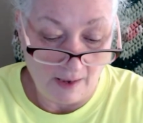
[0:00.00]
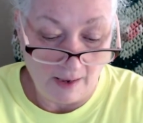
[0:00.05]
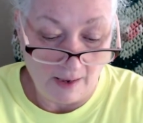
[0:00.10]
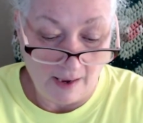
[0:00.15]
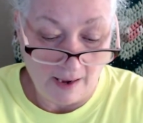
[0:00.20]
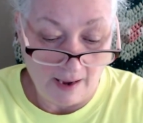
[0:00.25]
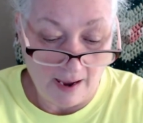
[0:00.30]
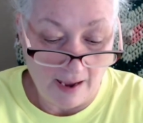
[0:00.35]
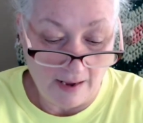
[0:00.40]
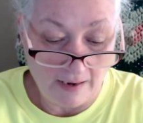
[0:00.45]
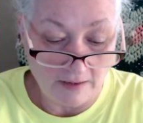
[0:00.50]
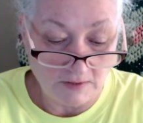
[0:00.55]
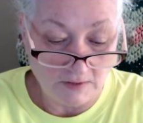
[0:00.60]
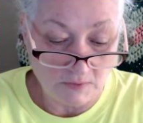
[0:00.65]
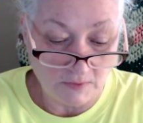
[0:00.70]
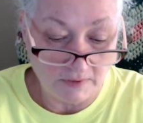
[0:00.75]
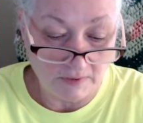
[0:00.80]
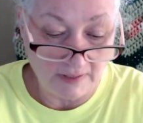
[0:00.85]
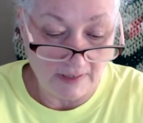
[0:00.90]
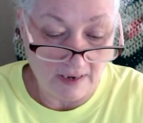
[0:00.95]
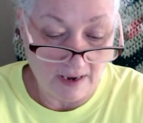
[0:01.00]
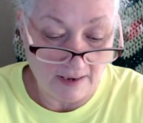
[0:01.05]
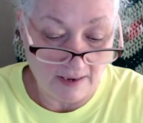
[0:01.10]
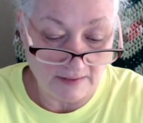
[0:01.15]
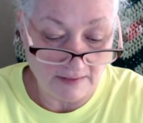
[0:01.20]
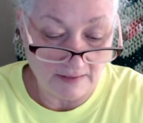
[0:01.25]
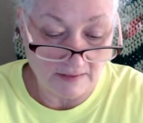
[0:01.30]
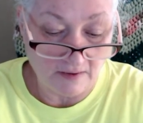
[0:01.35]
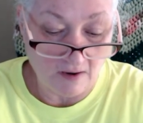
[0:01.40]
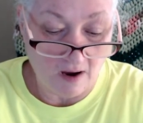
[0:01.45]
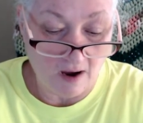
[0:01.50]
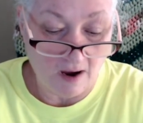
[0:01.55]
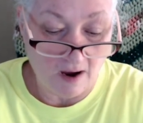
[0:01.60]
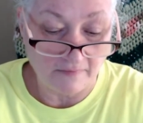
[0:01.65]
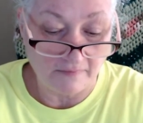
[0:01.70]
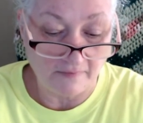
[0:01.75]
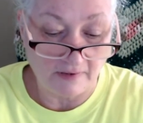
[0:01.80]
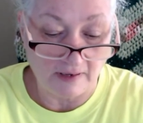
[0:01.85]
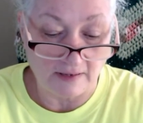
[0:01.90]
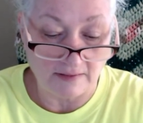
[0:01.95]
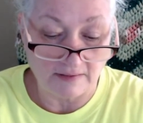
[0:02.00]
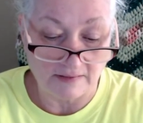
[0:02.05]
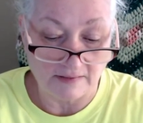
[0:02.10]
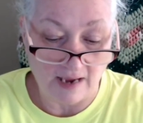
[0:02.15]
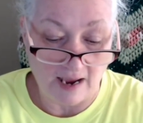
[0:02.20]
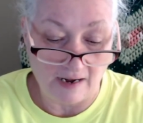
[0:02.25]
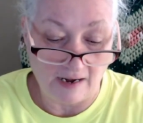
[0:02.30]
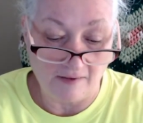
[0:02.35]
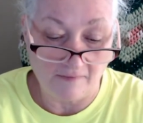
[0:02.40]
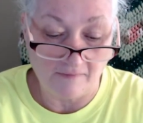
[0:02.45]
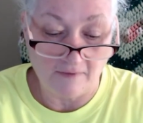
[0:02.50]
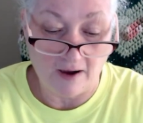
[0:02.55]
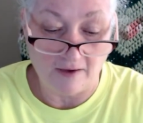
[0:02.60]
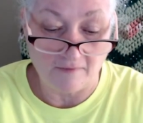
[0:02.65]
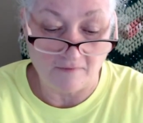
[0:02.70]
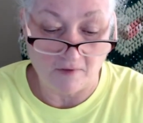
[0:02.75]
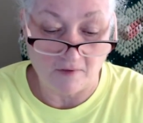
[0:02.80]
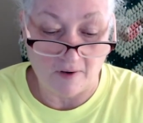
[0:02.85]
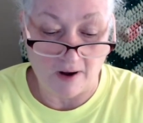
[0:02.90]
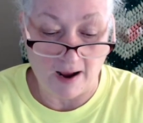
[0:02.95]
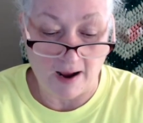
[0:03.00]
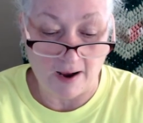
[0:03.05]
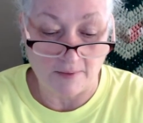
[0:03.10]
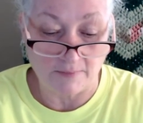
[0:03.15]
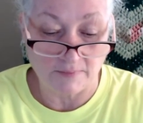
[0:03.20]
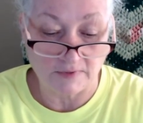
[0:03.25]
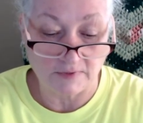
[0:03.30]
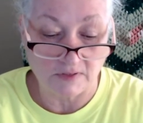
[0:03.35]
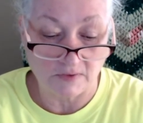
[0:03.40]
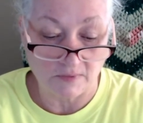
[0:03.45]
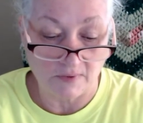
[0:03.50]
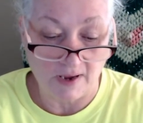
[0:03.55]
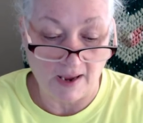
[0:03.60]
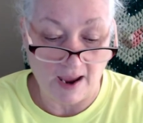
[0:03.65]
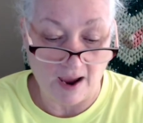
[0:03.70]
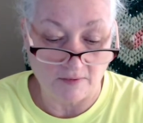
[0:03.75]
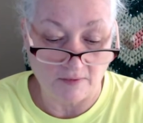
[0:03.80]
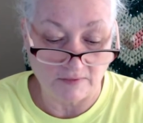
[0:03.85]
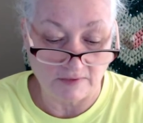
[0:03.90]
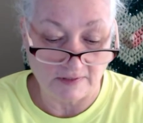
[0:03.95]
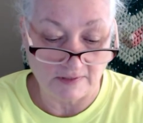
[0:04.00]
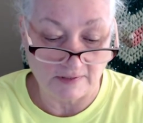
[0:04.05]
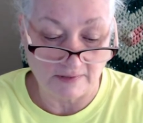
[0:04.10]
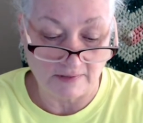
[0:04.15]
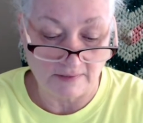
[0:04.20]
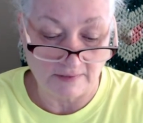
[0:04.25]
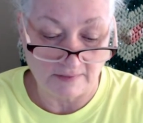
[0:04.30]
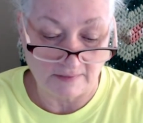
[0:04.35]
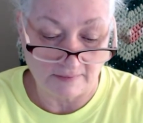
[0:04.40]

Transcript: And it's really kind of soft. It's 85 grams, 3 ounces.